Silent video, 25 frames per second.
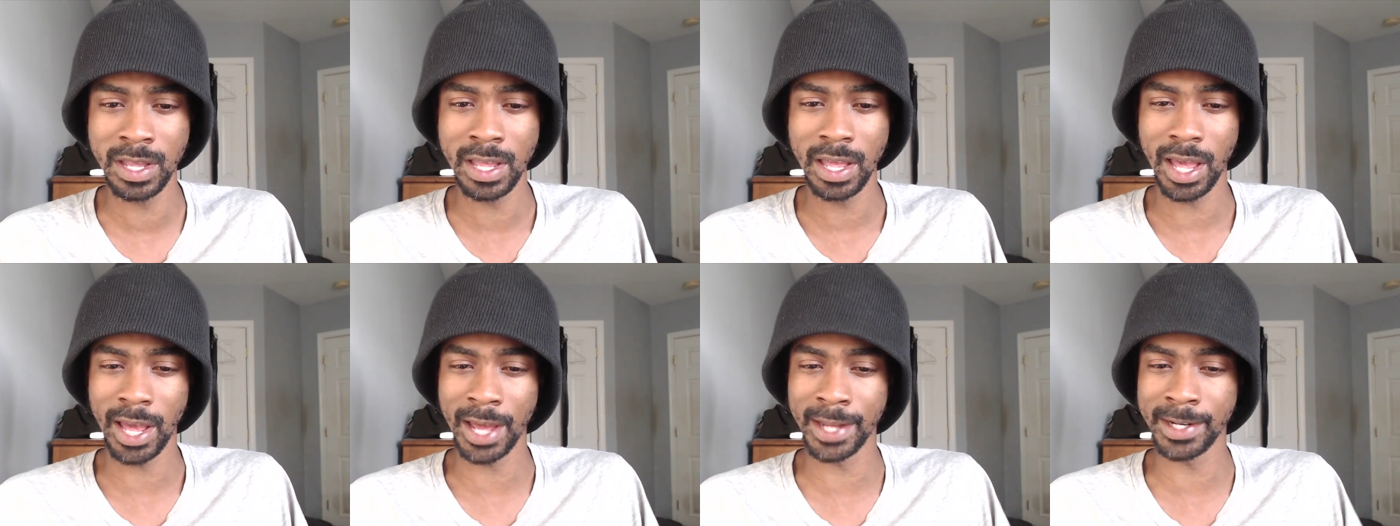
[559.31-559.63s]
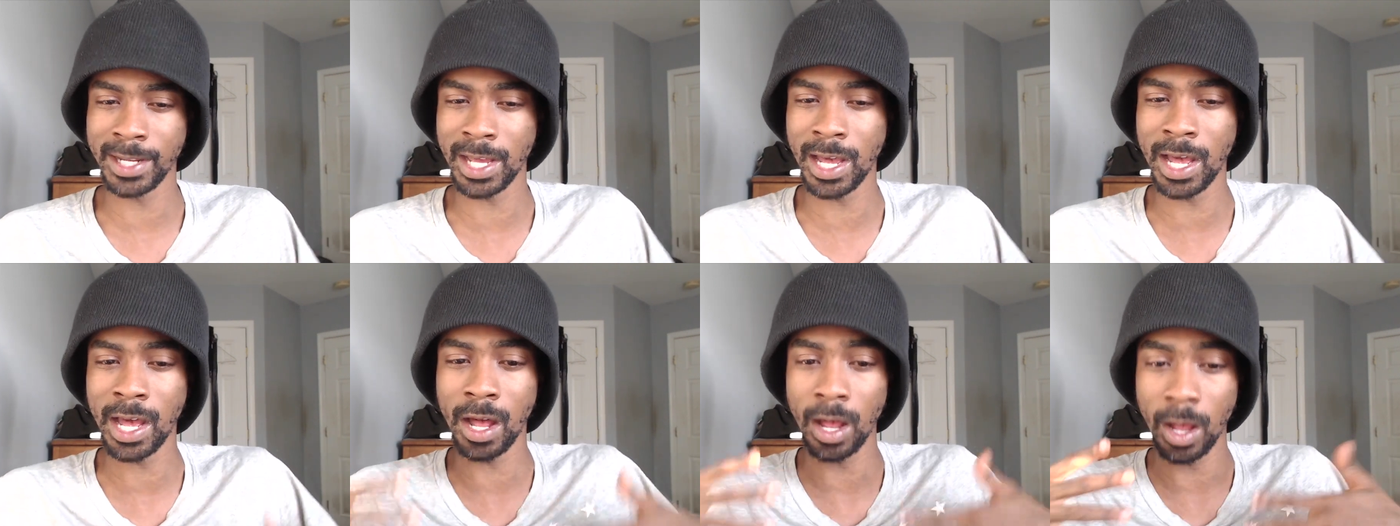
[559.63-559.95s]
and
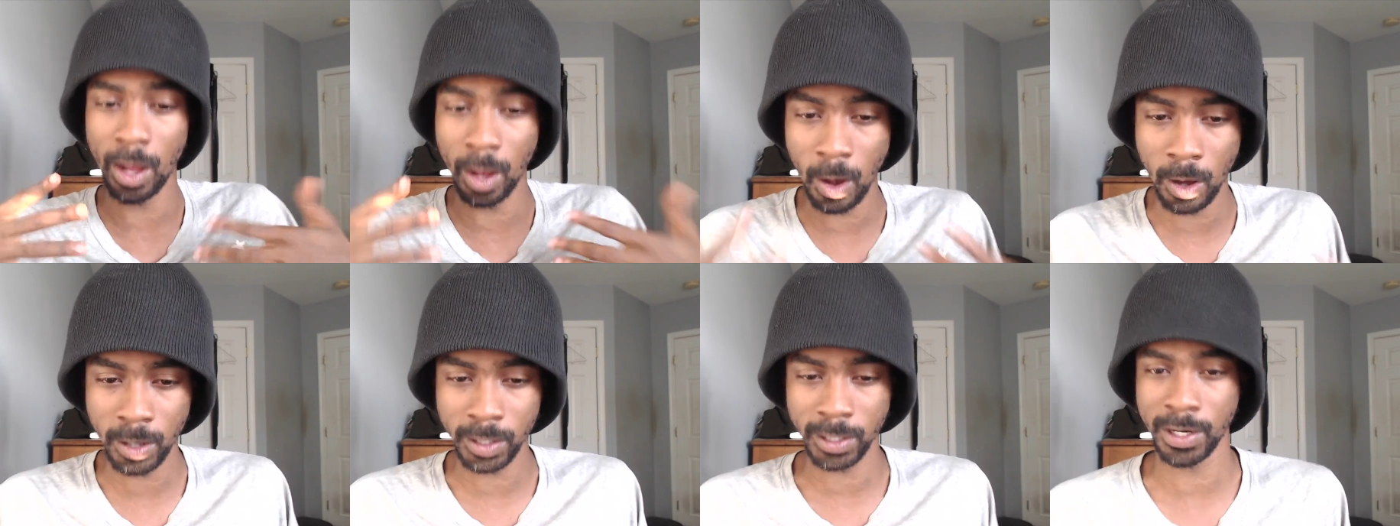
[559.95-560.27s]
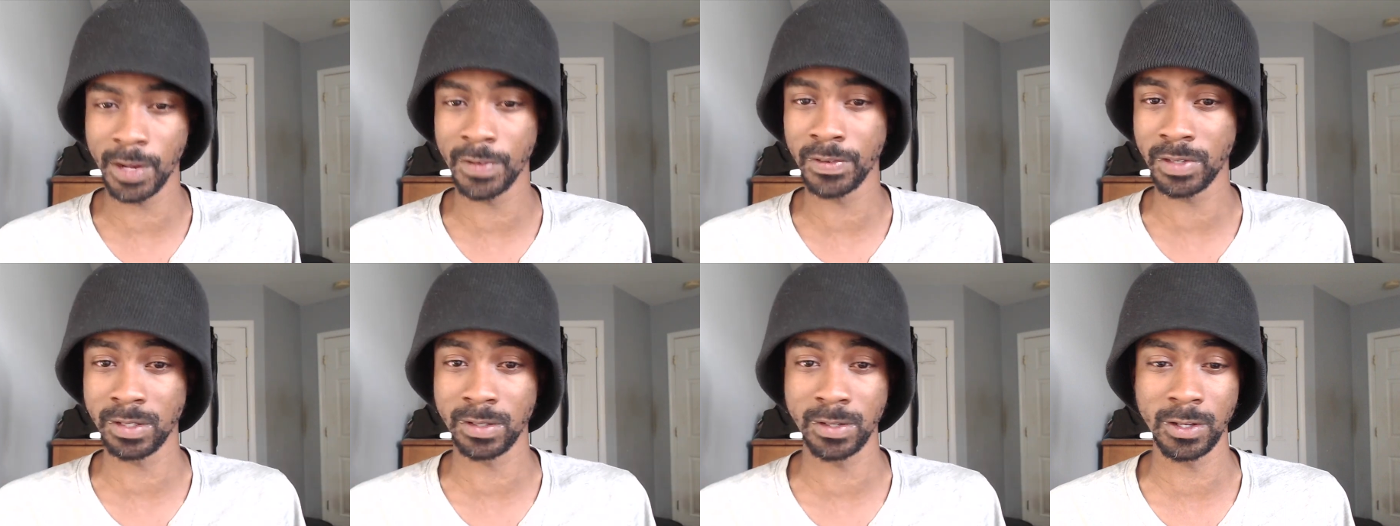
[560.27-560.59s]
not old
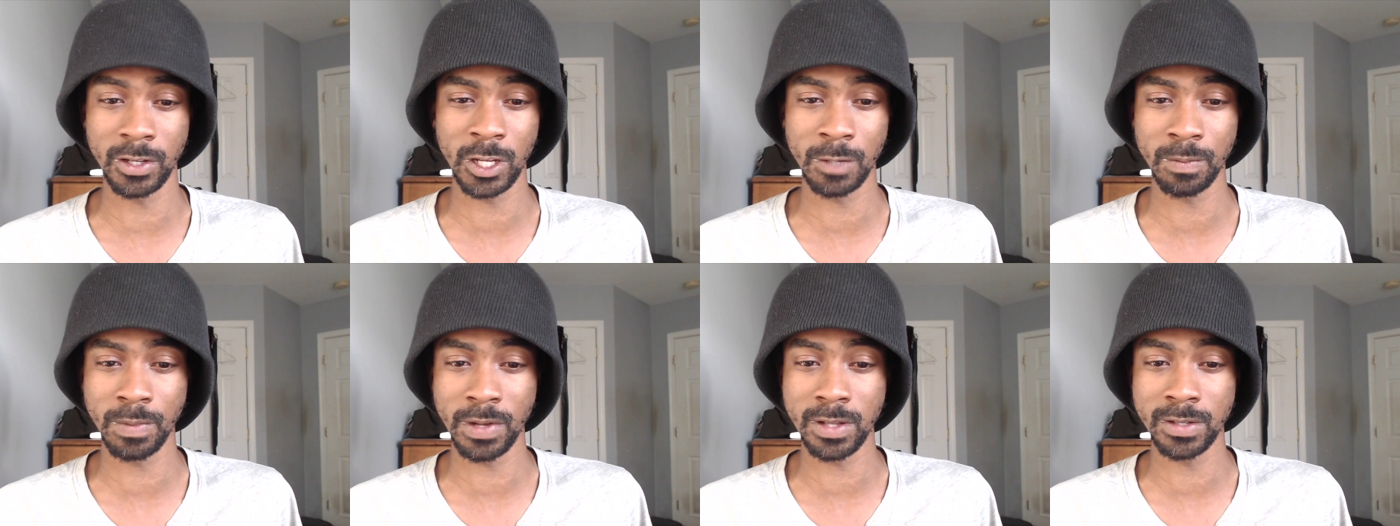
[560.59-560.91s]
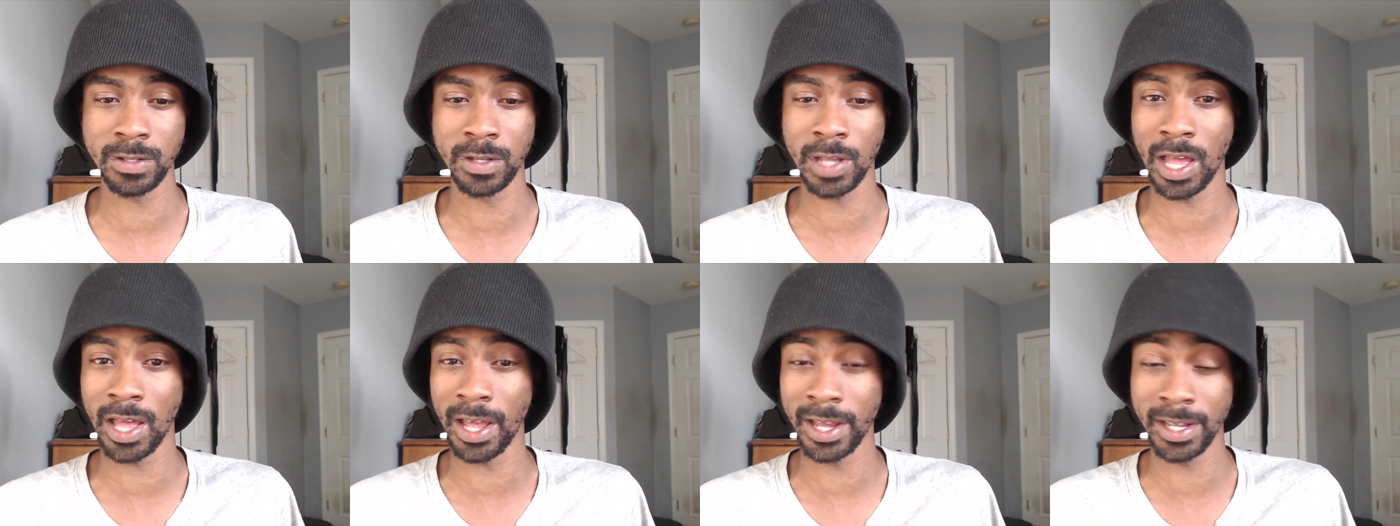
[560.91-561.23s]
enough to think about
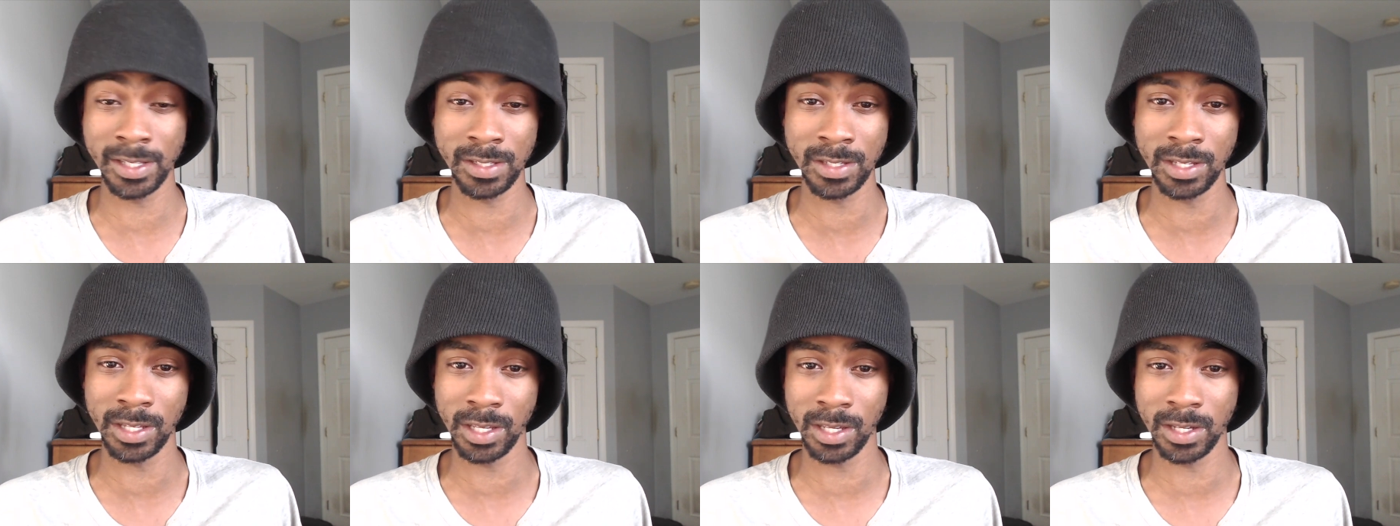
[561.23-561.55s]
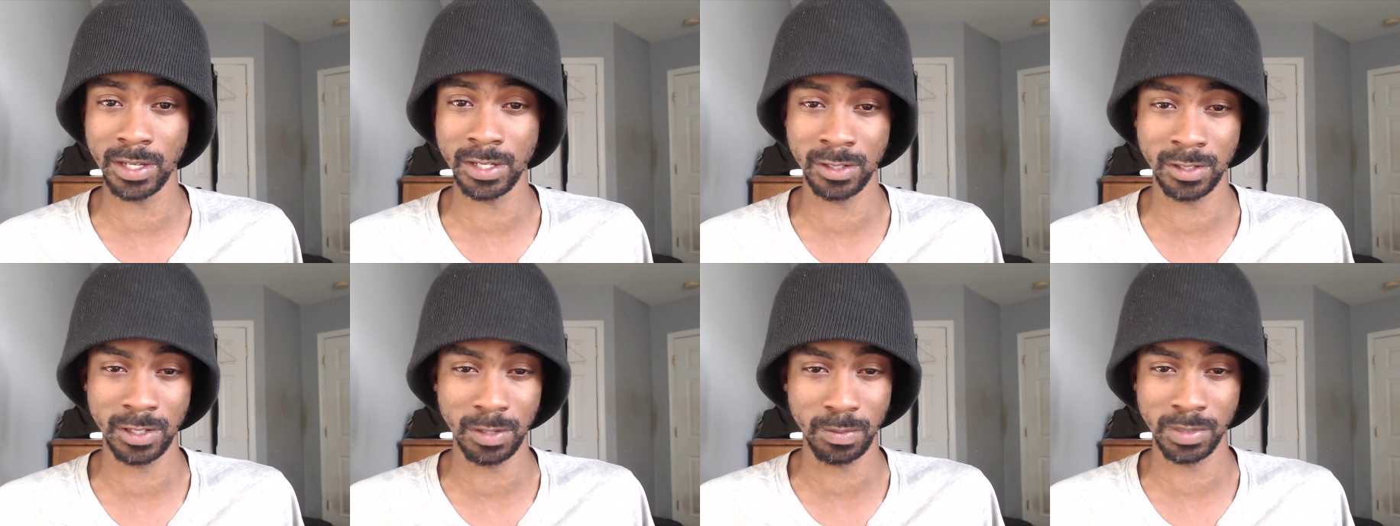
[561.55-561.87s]
the
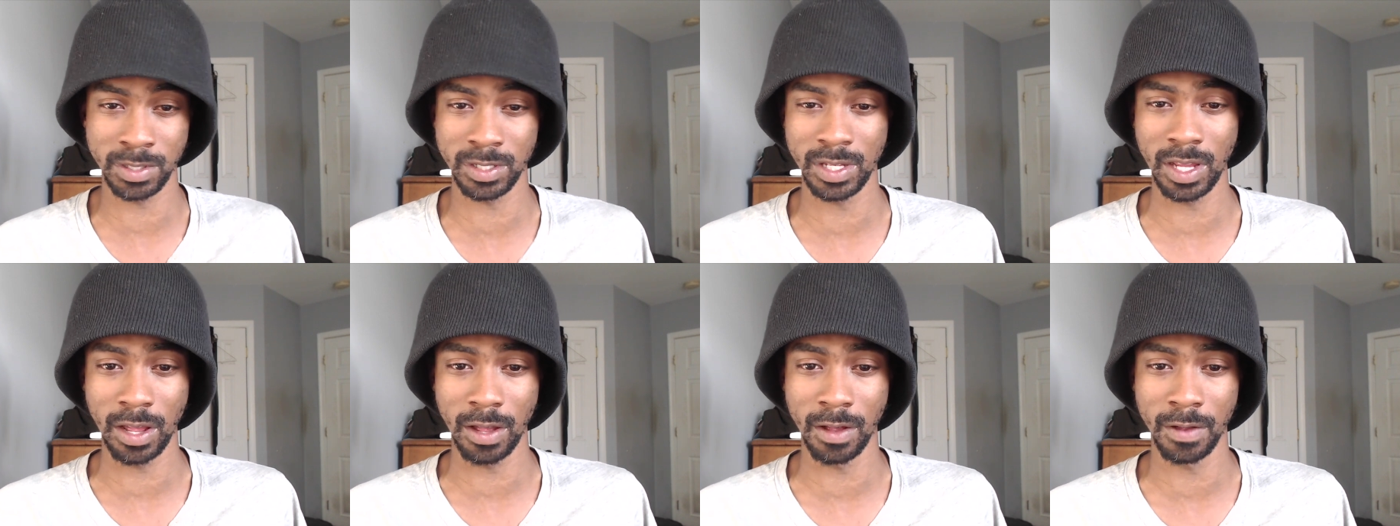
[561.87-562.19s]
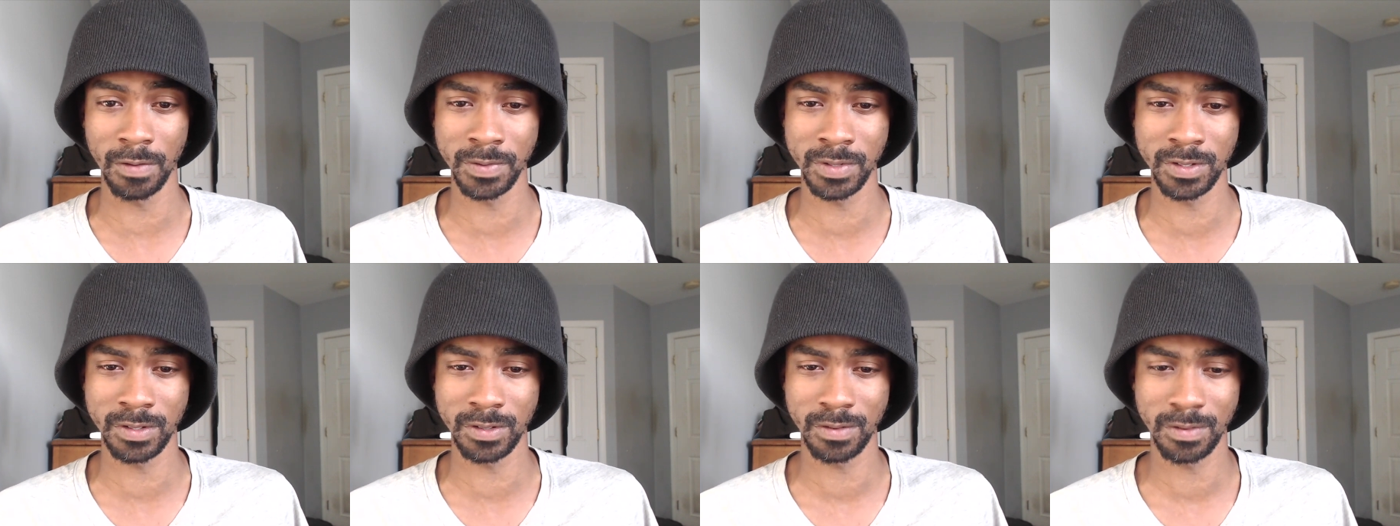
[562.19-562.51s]
ideas
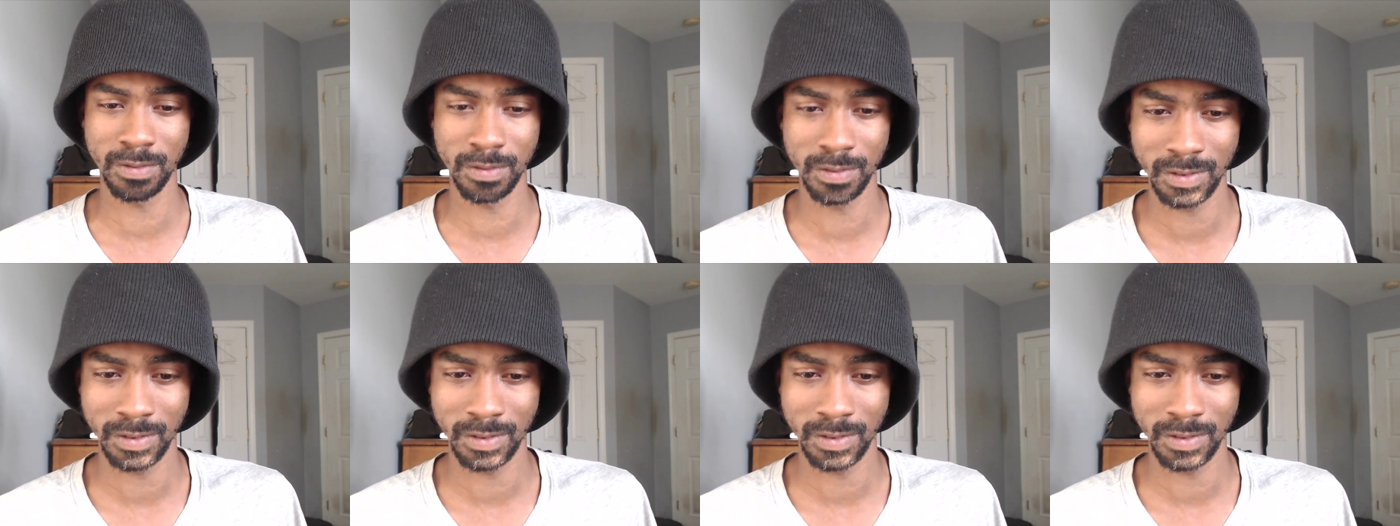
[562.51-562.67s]
themselves.